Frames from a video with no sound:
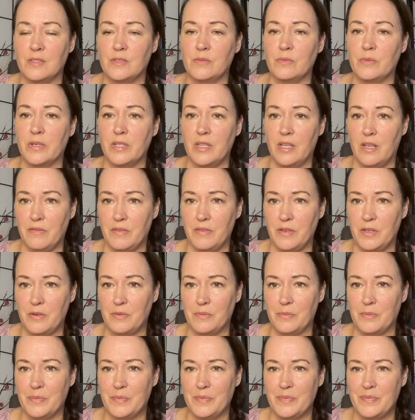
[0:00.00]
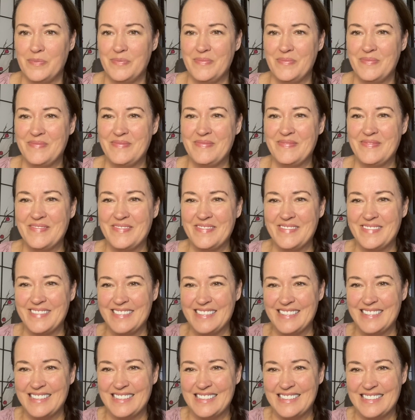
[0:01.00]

We love you.